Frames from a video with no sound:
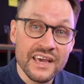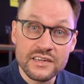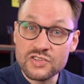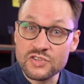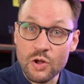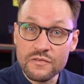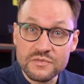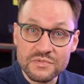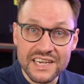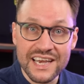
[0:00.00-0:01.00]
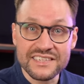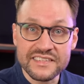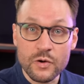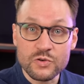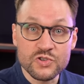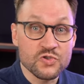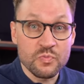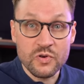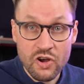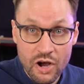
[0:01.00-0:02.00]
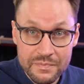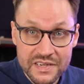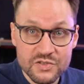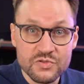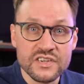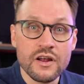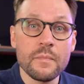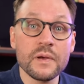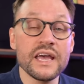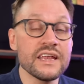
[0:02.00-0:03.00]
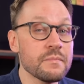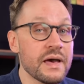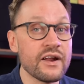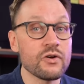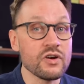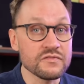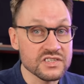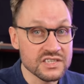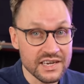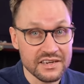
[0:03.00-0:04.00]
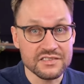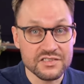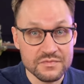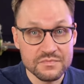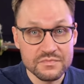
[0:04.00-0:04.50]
It solves some tasks that are super complex to set up in a matter of seconds.